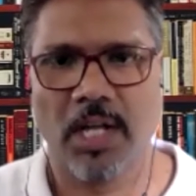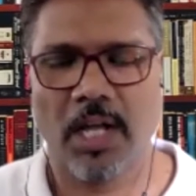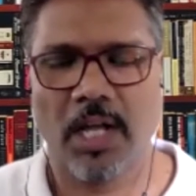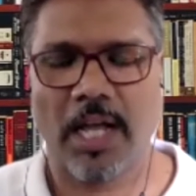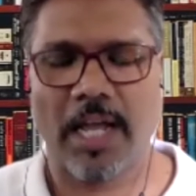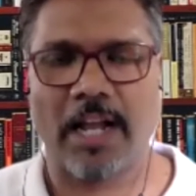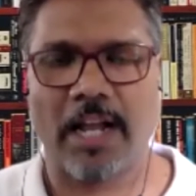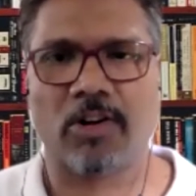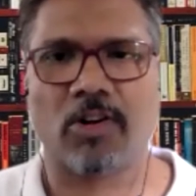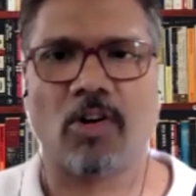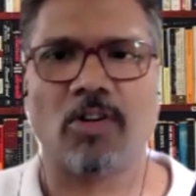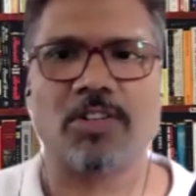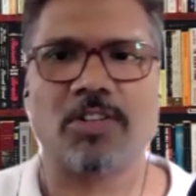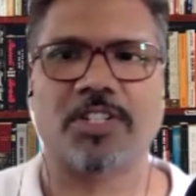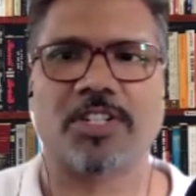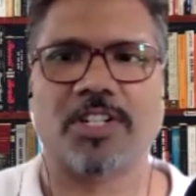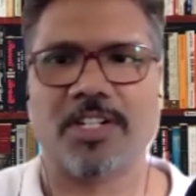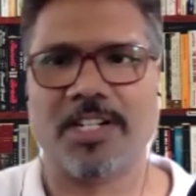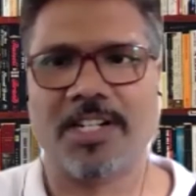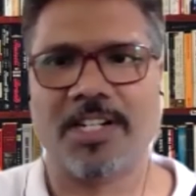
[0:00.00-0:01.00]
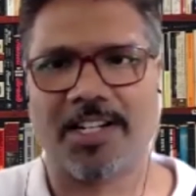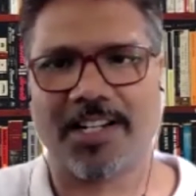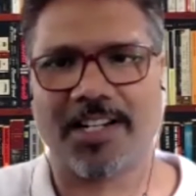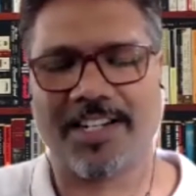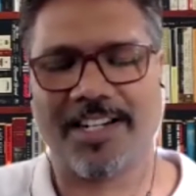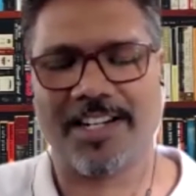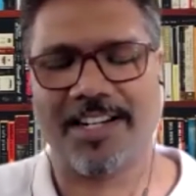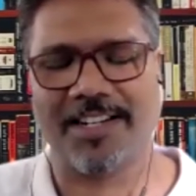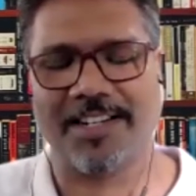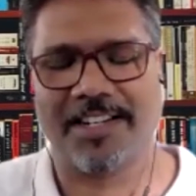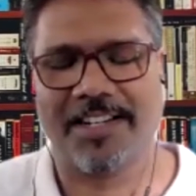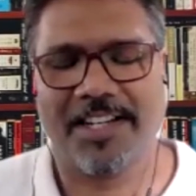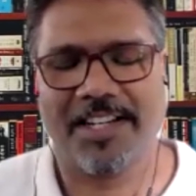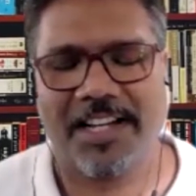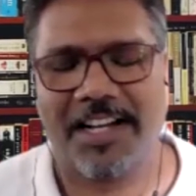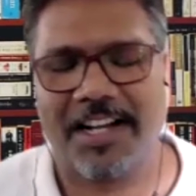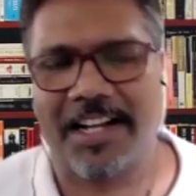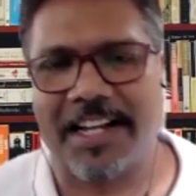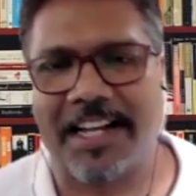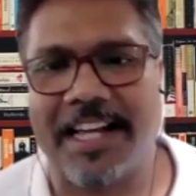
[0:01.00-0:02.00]
A constant
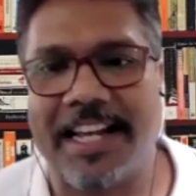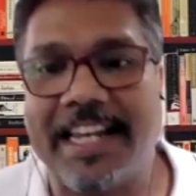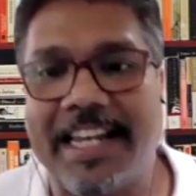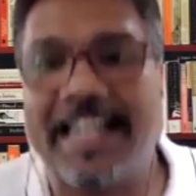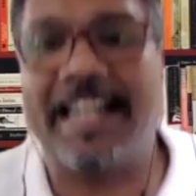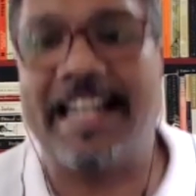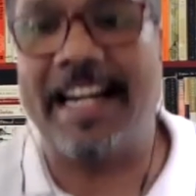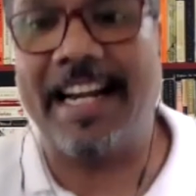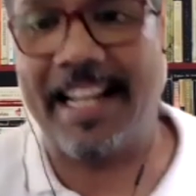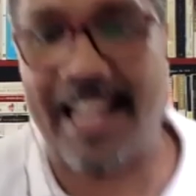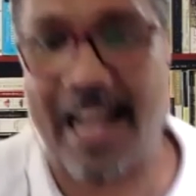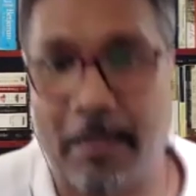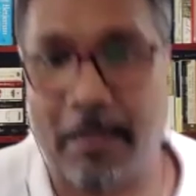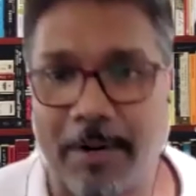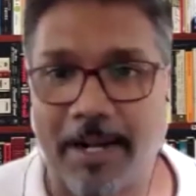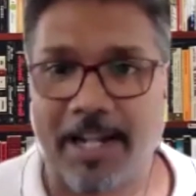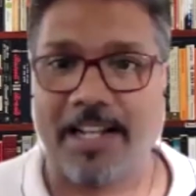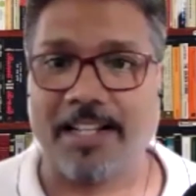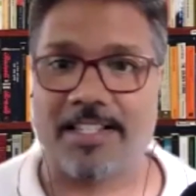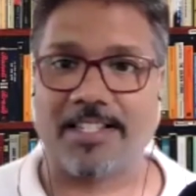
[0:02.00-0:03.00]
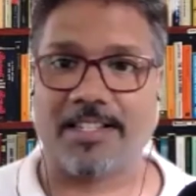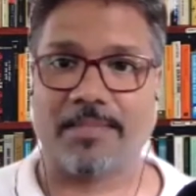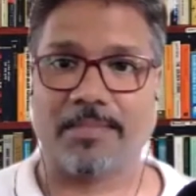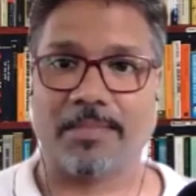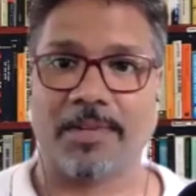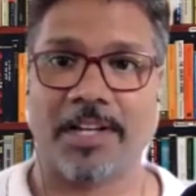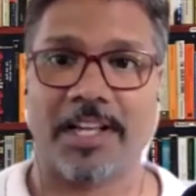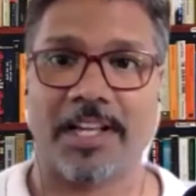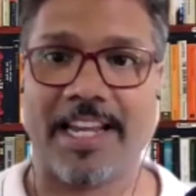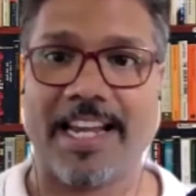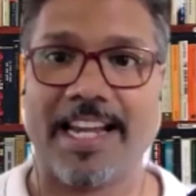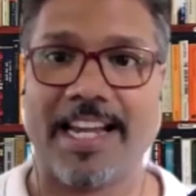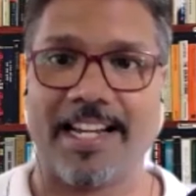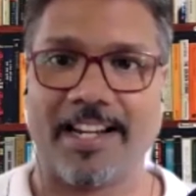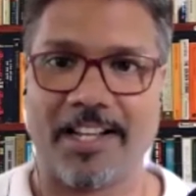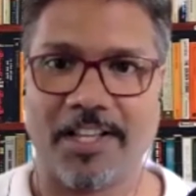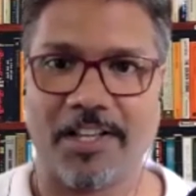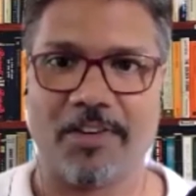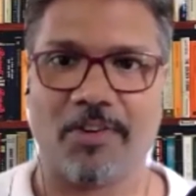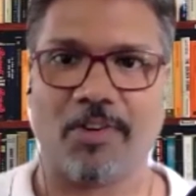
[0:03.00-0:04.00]
greed, capitalism,
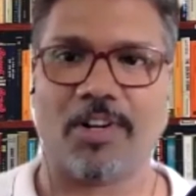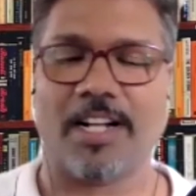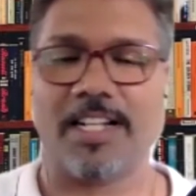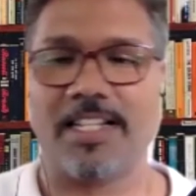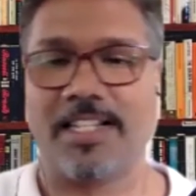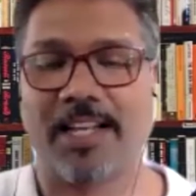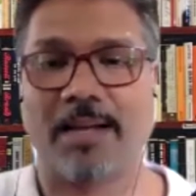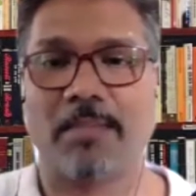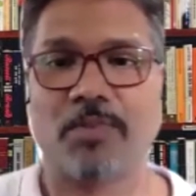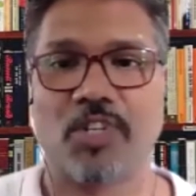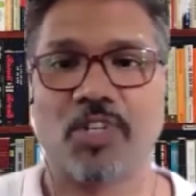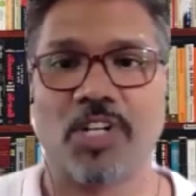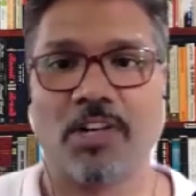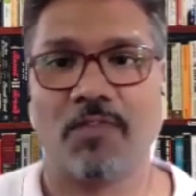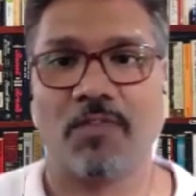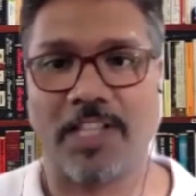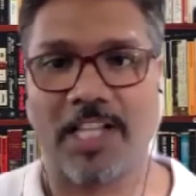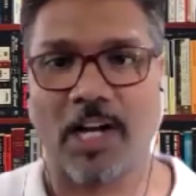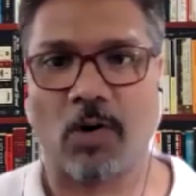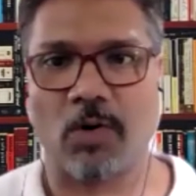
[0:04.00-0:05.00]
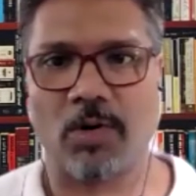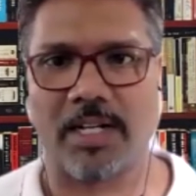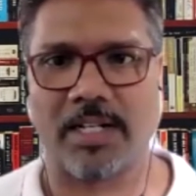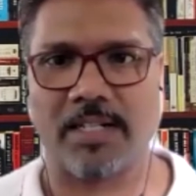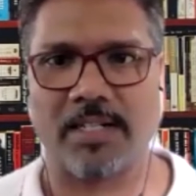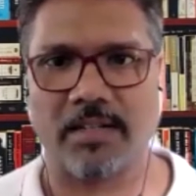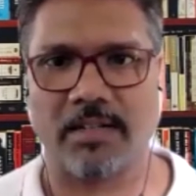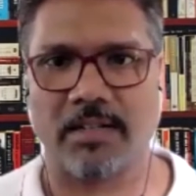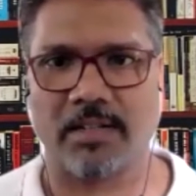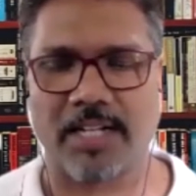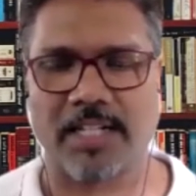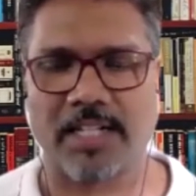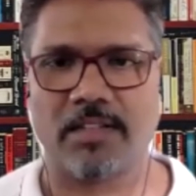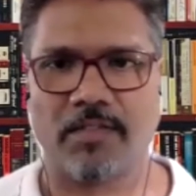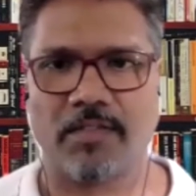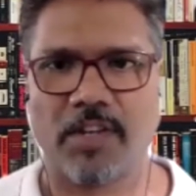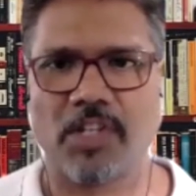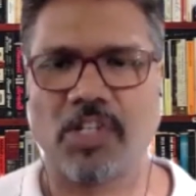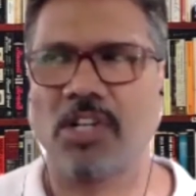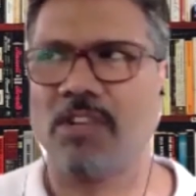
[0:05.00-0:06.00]
create consumption without
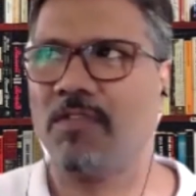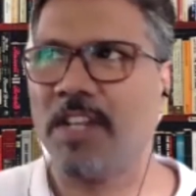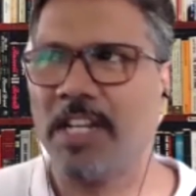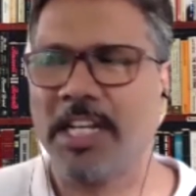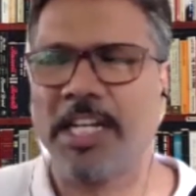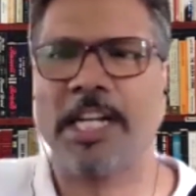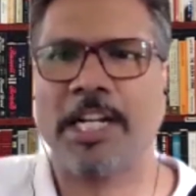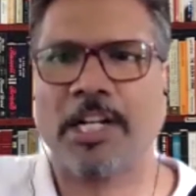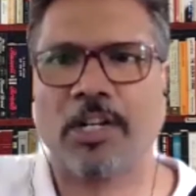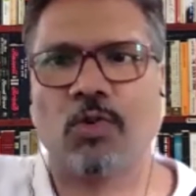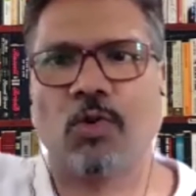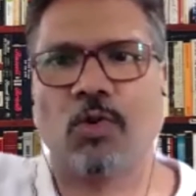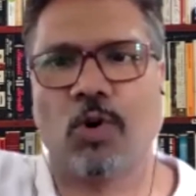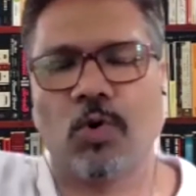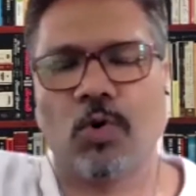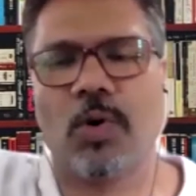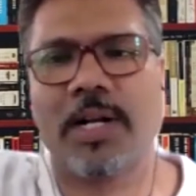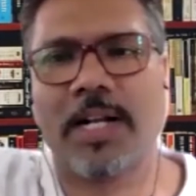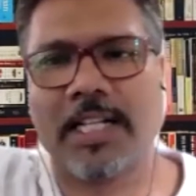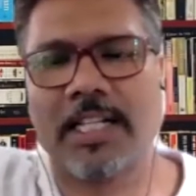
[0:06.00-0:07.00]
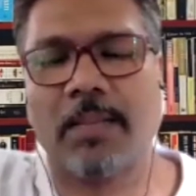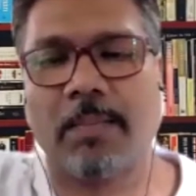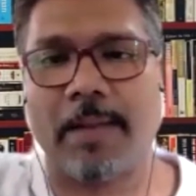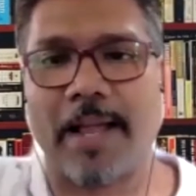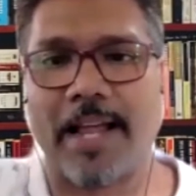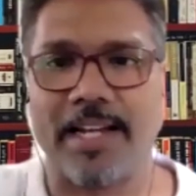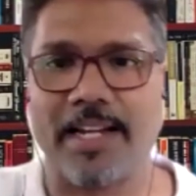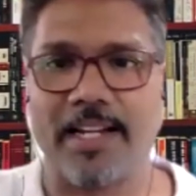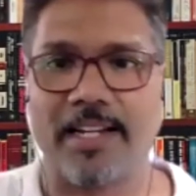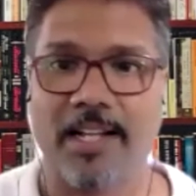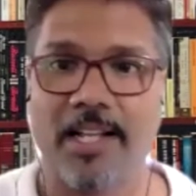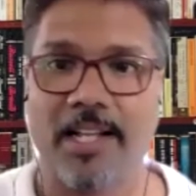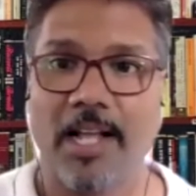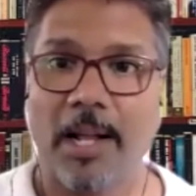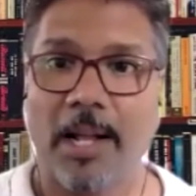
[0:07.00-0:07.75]
conservation. We need to go to another planet.